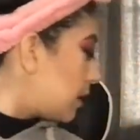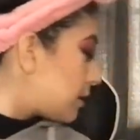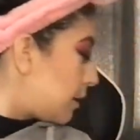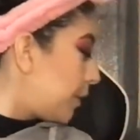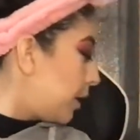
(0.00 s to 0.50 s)

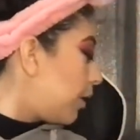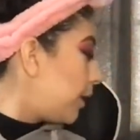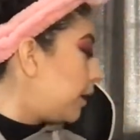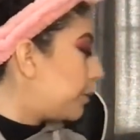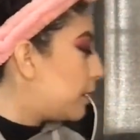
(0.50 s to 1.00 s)
I'm going to go
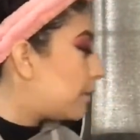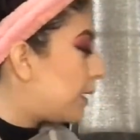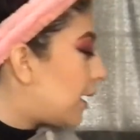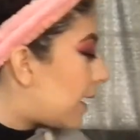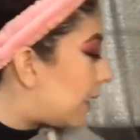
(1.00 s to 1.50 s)
in with
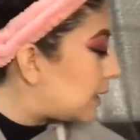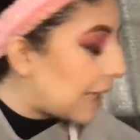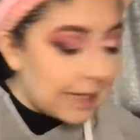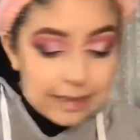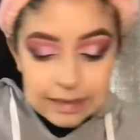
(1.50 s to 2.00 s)
my
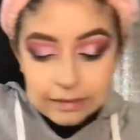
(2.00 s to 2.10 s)
highlight.